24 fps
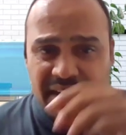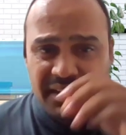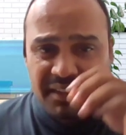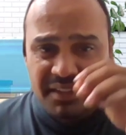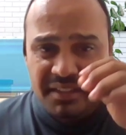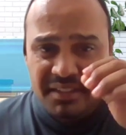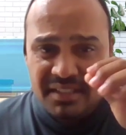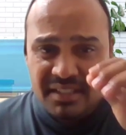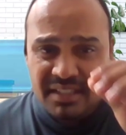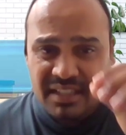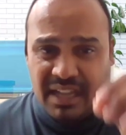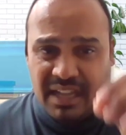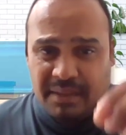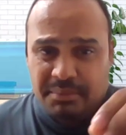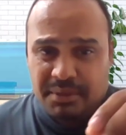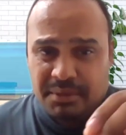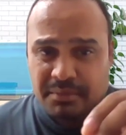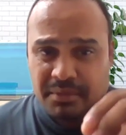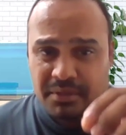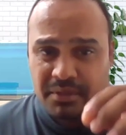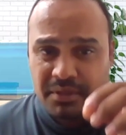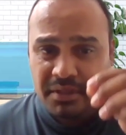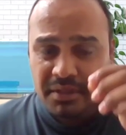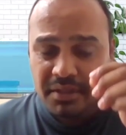And this
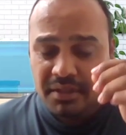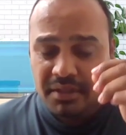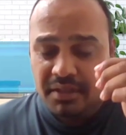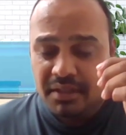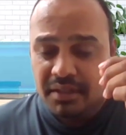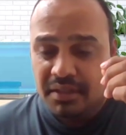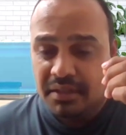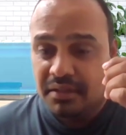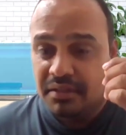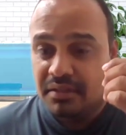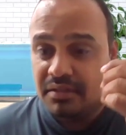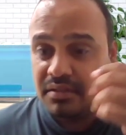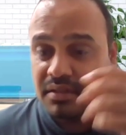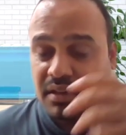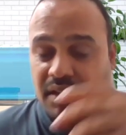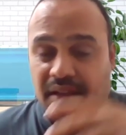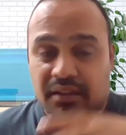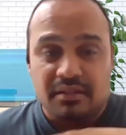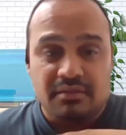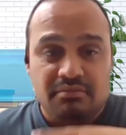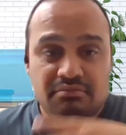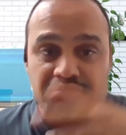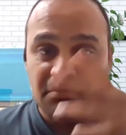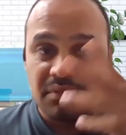capability is
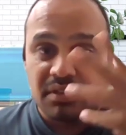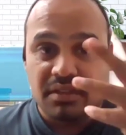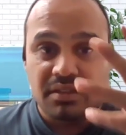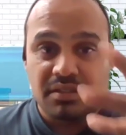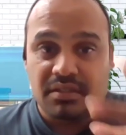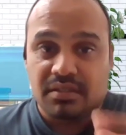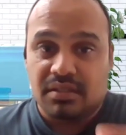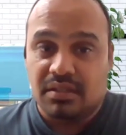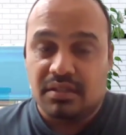like is,